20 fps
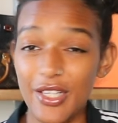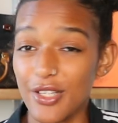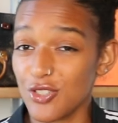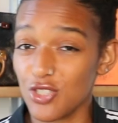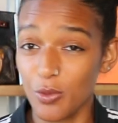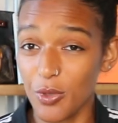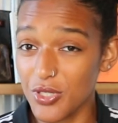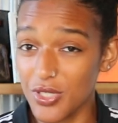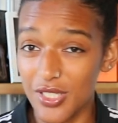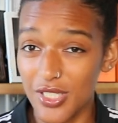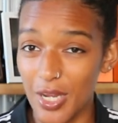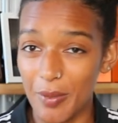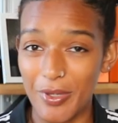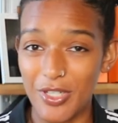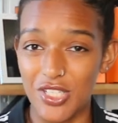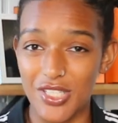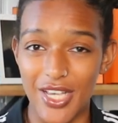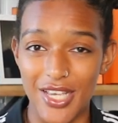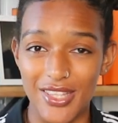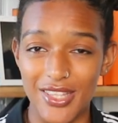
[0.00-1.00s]
So most of the time I
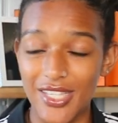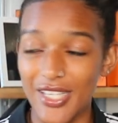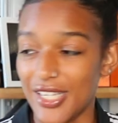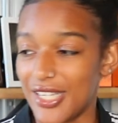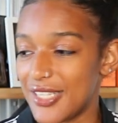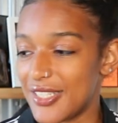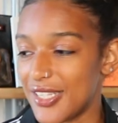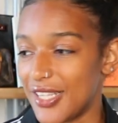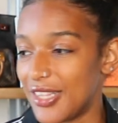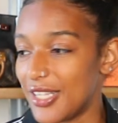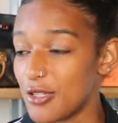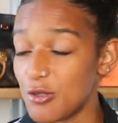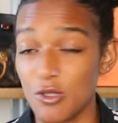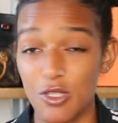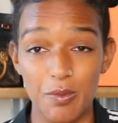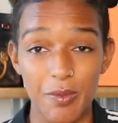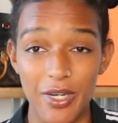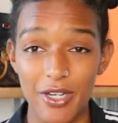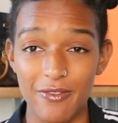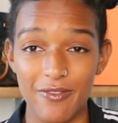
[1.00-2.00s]
just had this, and this
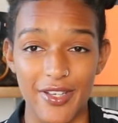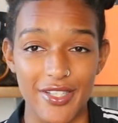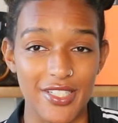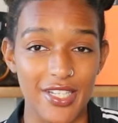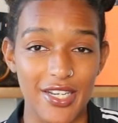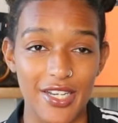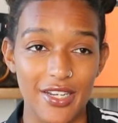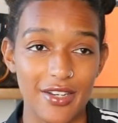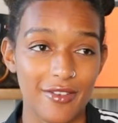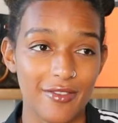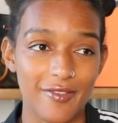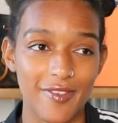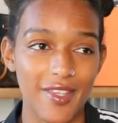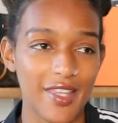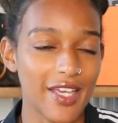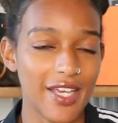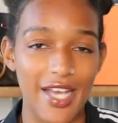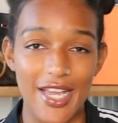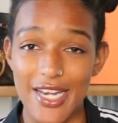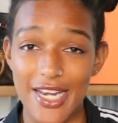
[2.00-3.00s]
was perfect. I didn't feel
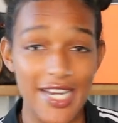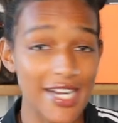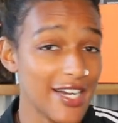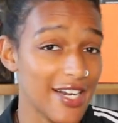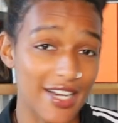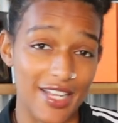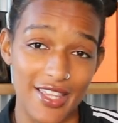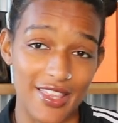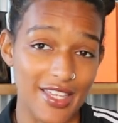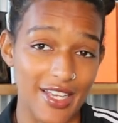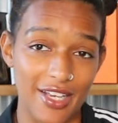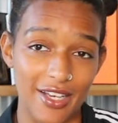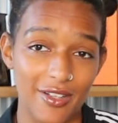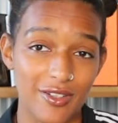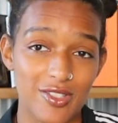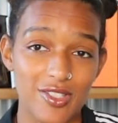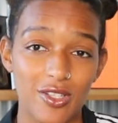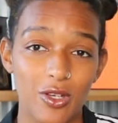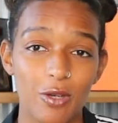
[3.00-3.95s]
like I needed anything else.